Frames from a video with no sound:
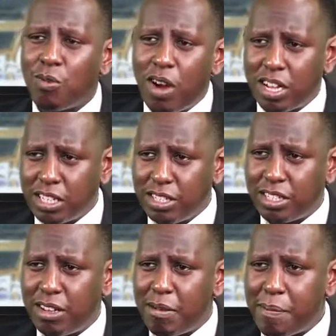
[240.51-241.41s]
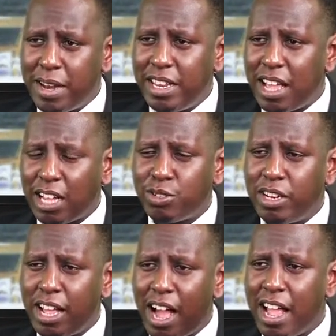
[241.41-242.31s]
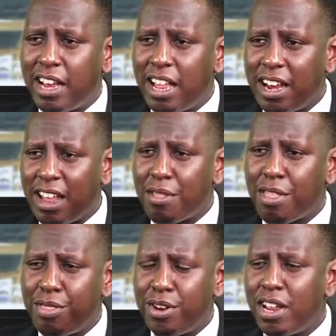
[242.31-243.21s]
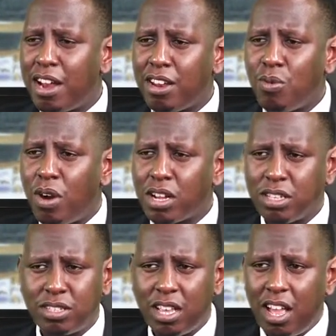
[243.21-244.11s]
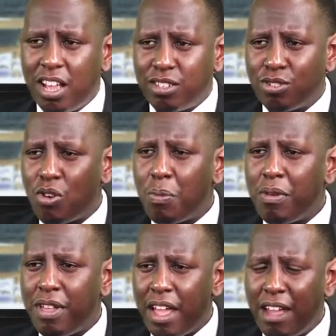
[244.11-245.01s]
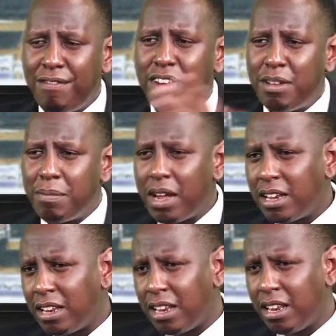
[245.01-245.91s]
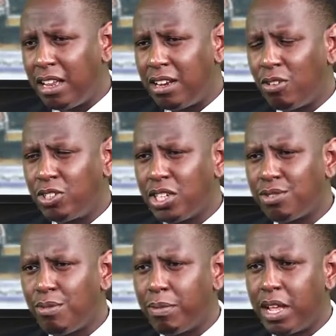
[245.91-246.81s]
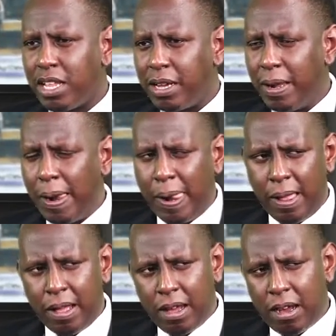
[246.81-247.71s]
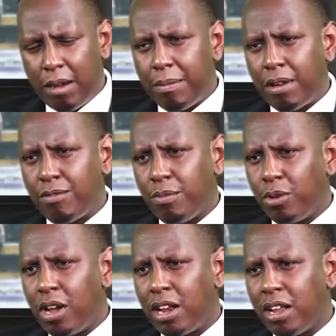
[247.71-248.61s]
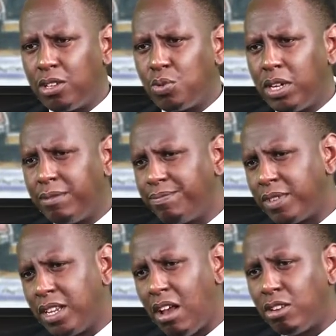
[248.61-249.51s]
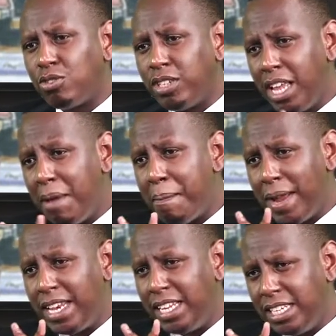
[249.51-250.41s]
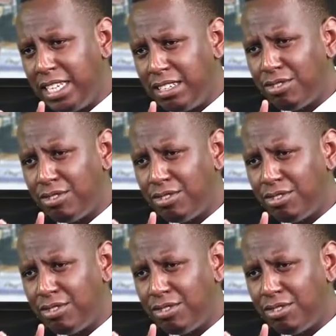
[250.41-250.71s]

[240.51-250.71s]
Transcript: workers, Bedi actually hired another 300 workers to cope with the heavy demand, and not just from Kenya, but from Uganda as well. Now, today, Bedi is